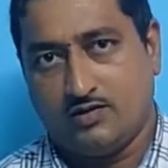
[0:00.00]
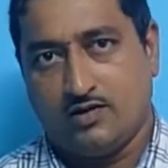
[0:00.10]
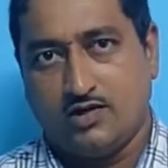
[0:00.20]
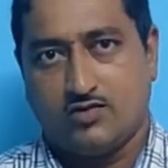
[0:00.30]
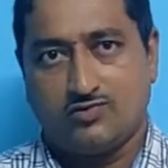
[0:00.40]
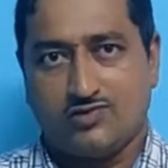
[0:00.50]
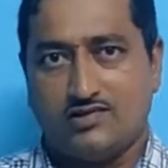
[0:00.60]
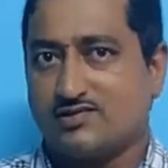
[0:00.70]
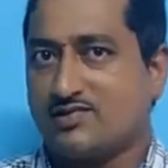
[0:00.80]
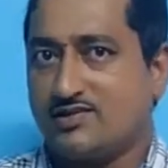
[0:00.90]
You see in the
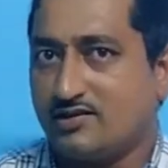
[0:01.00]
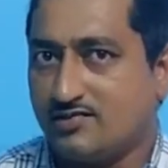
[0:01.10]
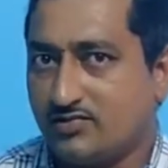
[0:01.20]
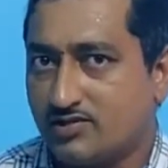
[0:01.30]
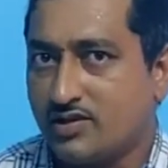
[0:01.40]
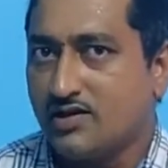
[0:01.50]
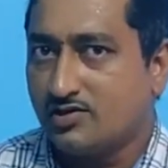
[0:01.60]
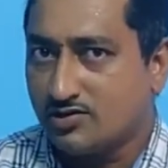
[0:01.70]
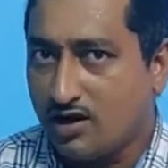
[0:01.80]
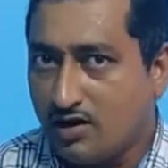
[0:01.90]
sentence,
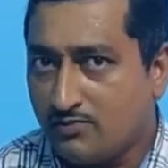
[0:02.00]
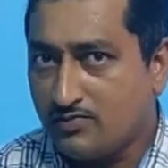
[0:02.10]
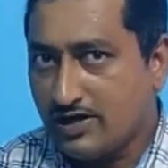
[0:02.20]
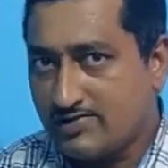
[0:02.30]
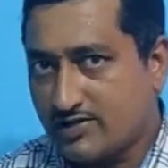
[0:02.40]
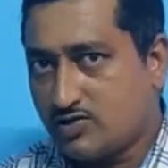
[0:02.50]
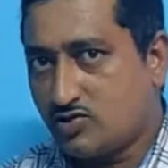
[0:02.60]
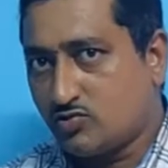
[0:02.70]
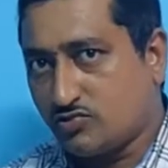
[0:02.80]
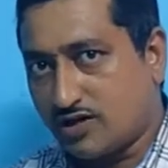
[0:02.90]
Ram said
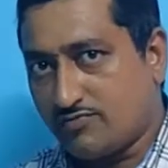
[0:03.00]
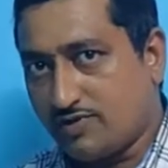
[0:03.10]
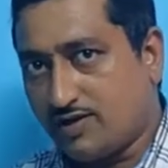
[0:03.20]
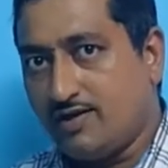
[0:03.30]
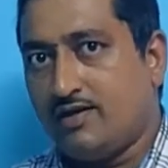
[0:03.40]
to Ravi,